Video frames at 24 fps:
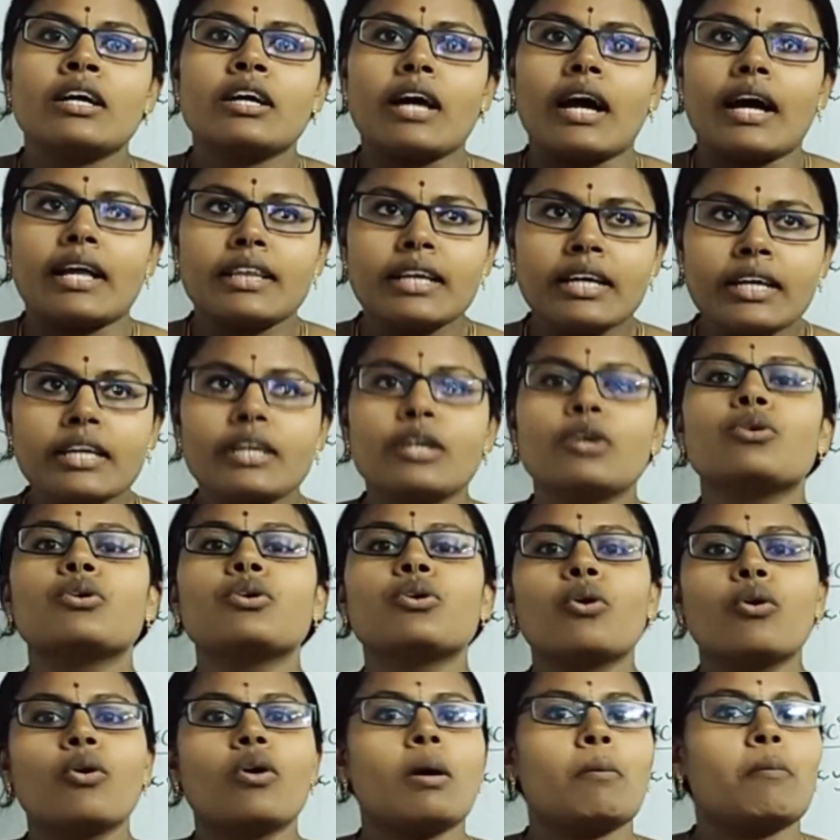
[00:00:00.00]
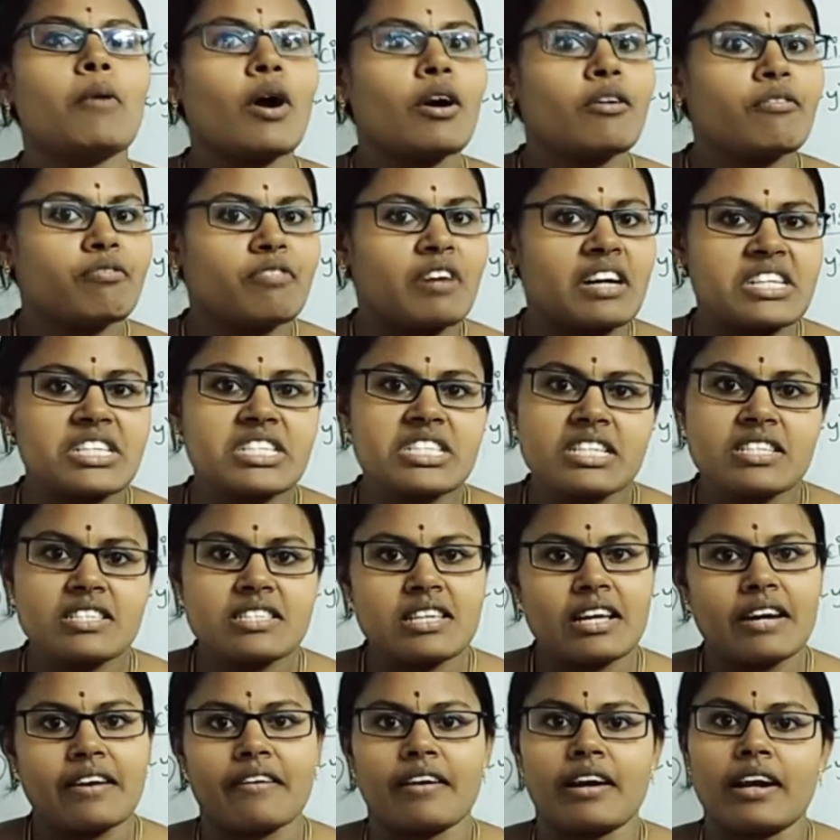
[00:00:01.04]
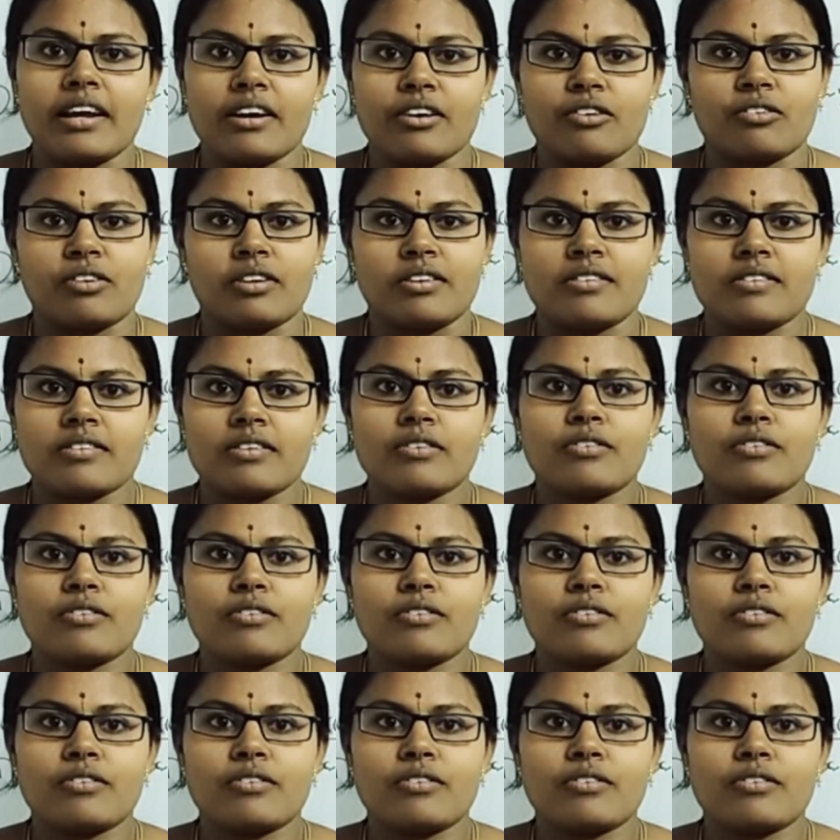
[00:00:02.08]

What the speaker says: I think you know about functions and relations.